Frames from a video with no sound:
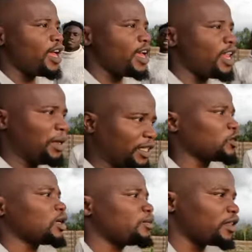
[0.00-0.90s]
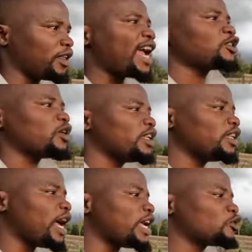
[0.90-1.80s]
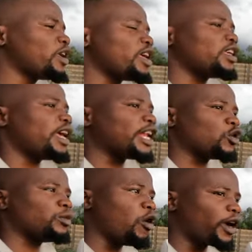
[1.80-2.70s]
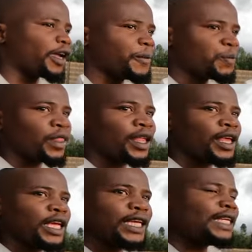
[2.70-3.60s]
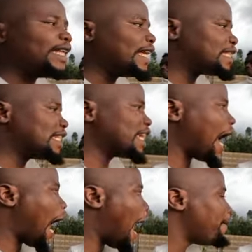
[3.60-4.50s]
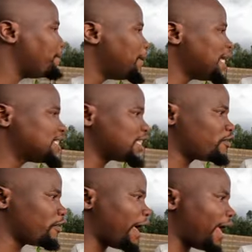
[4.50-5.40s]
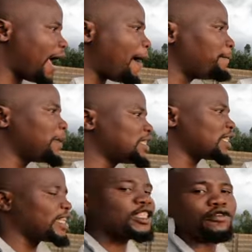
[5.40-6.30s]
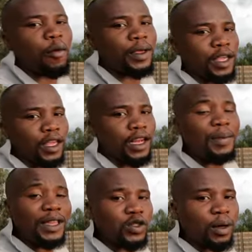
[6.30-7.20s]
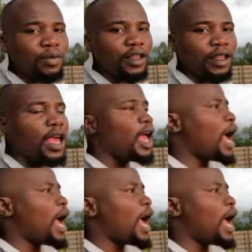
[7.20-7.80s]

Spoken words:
let me tell you something. Actually, today, Eliud Boke, he letting amazing things for me. Let me tell you something.